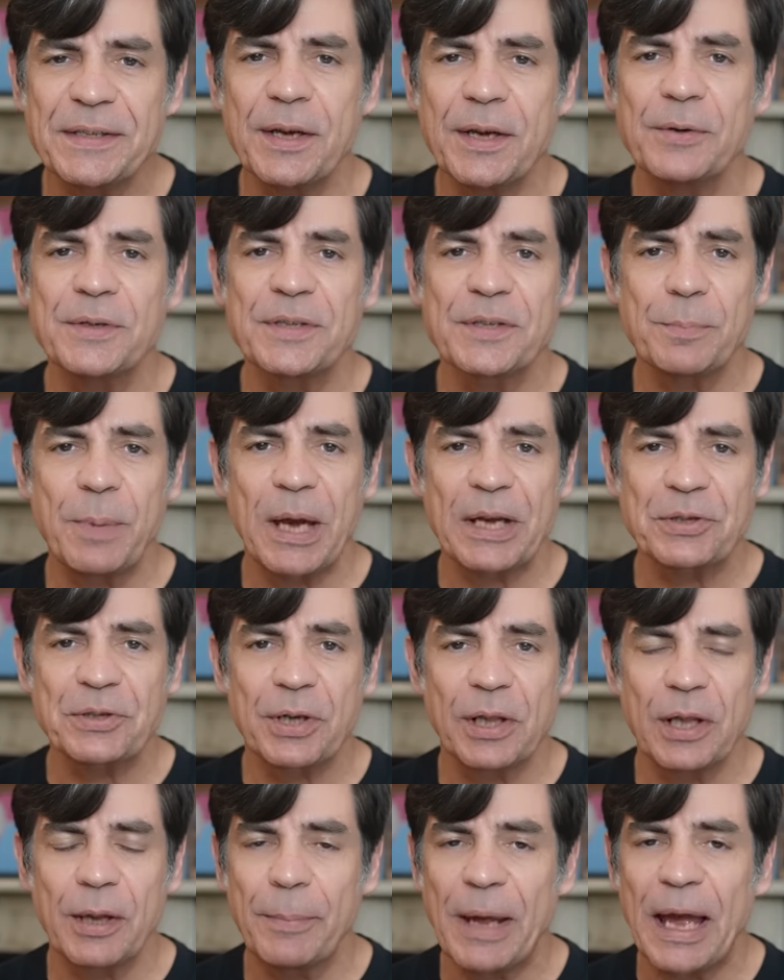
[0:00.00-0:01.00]
so
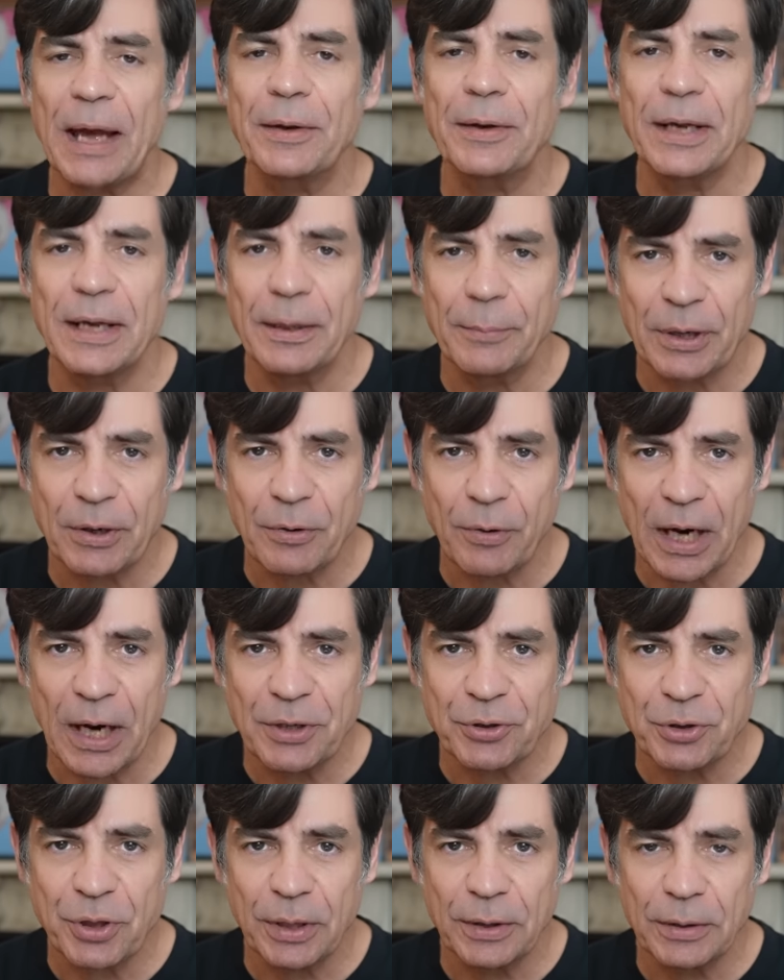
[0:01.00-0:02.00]
special about
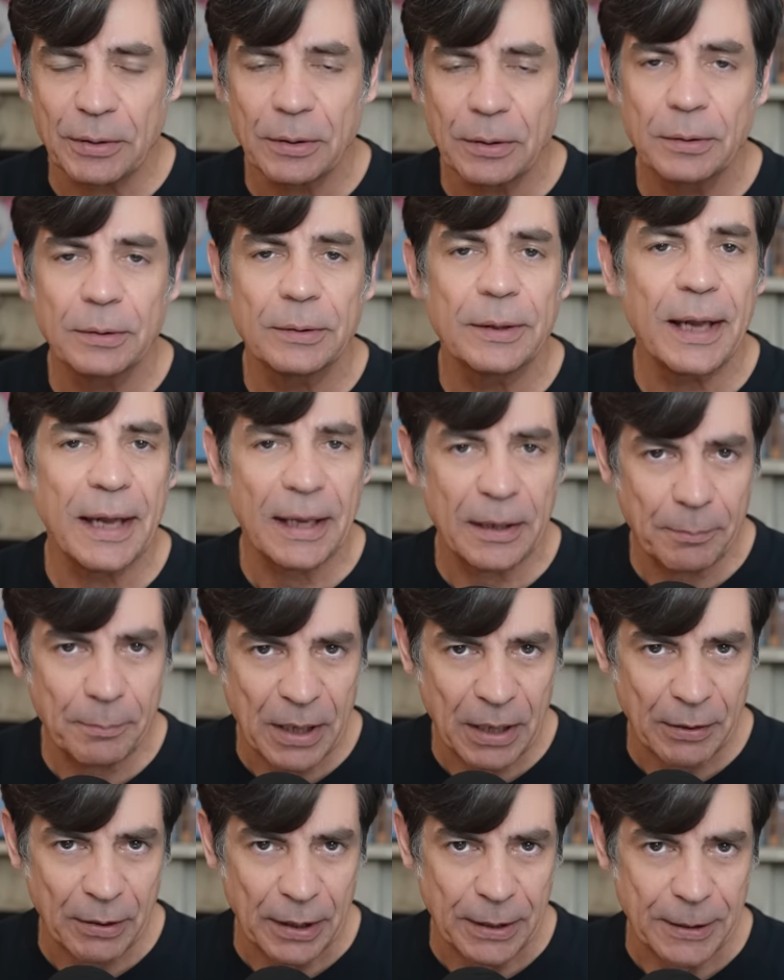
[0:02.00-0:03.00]
immigration and
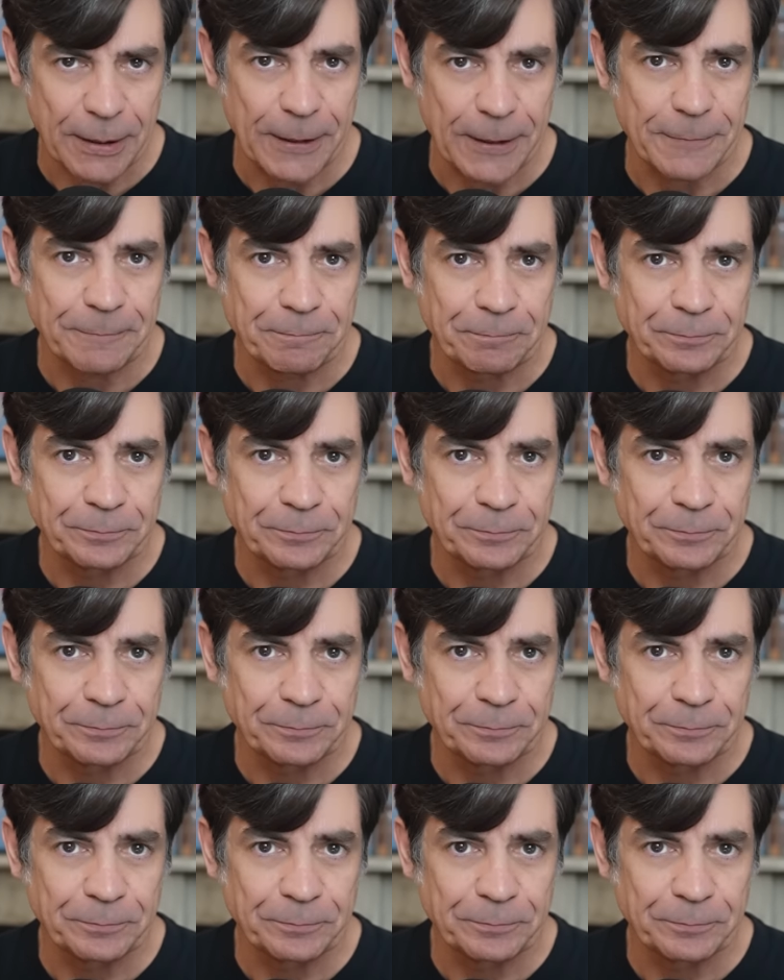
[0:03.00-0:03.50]
America.